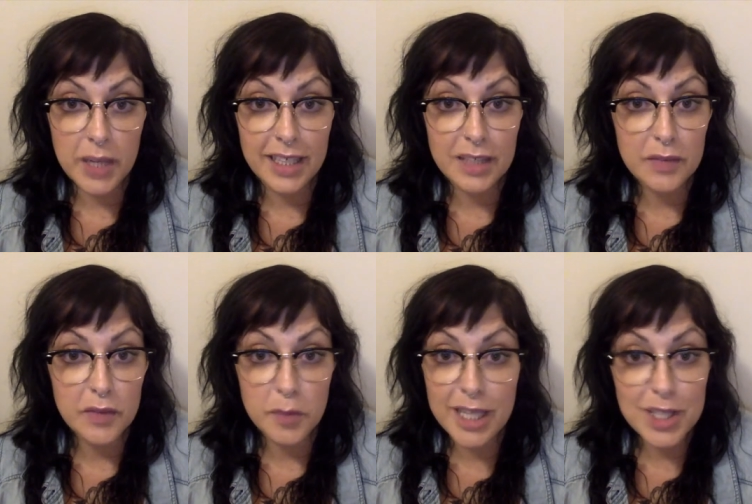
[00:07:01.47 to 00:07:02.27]
any
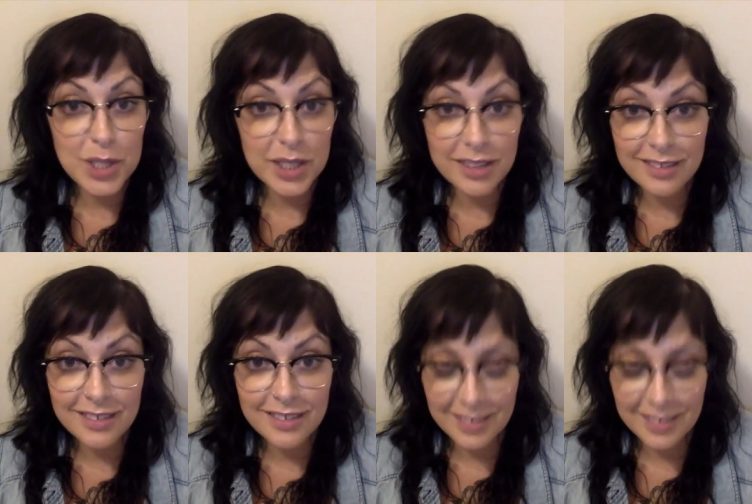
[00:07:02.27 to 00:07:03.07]
information,
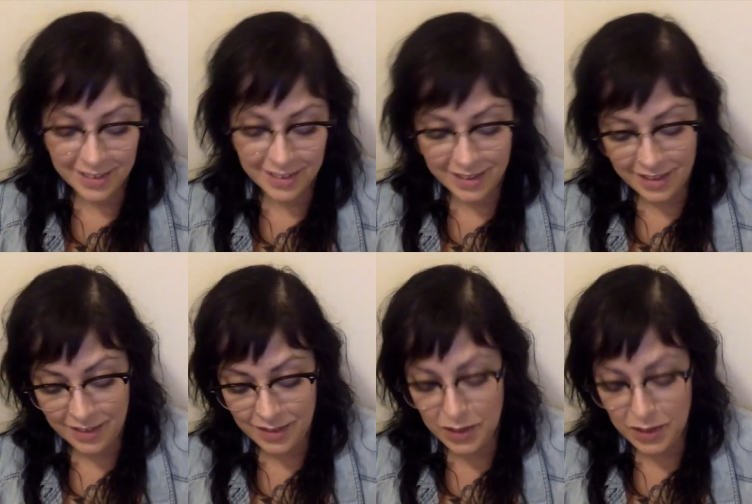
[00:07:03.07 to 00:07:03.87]

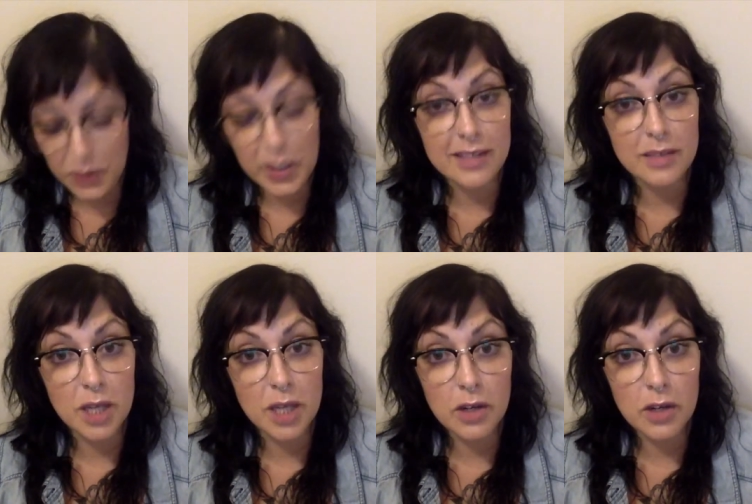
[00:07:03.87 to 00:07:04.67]
you get some
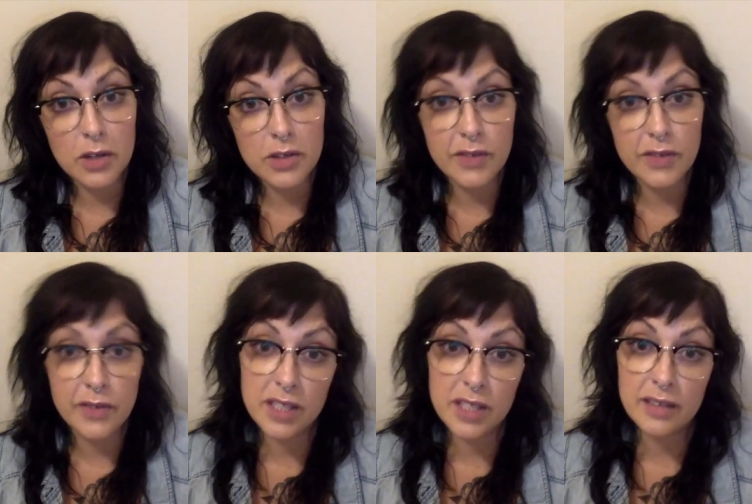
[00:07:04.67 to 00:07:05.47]
euros,
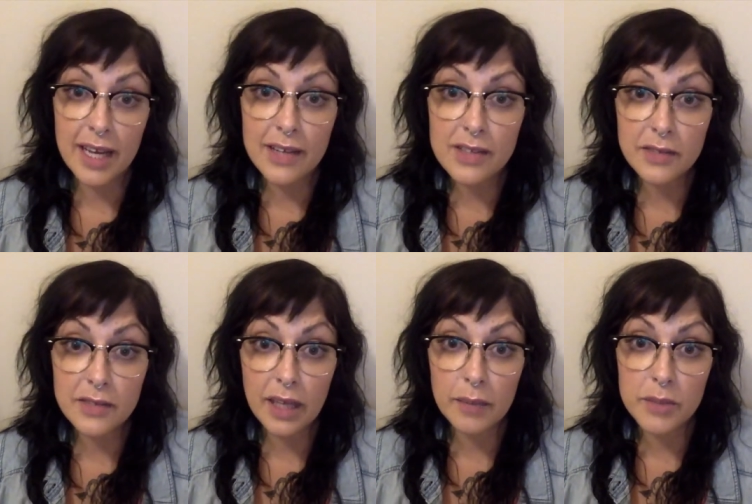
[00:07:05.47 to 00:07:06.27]
15,000 of
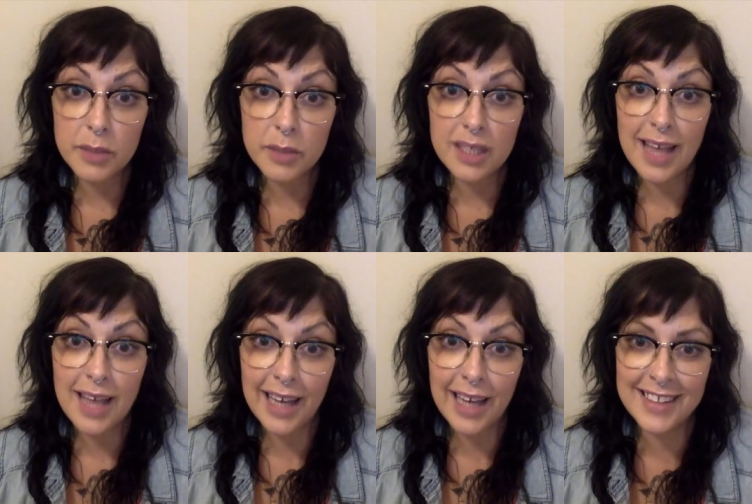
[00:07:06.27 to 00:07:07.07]
them to be
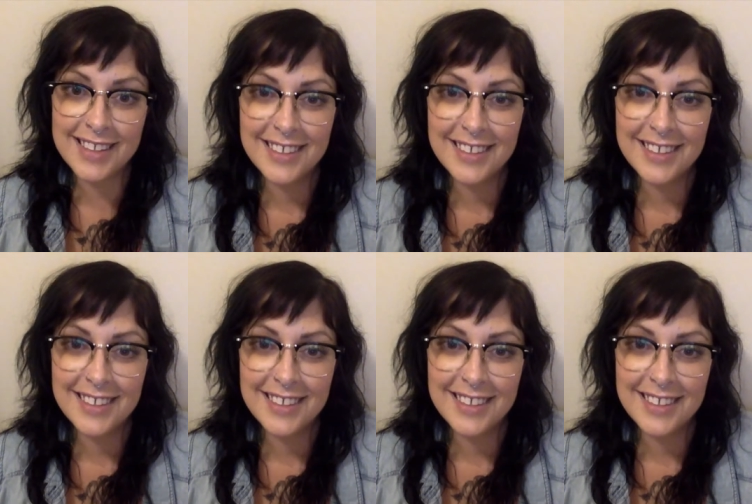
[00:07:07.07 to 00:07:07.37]
exact.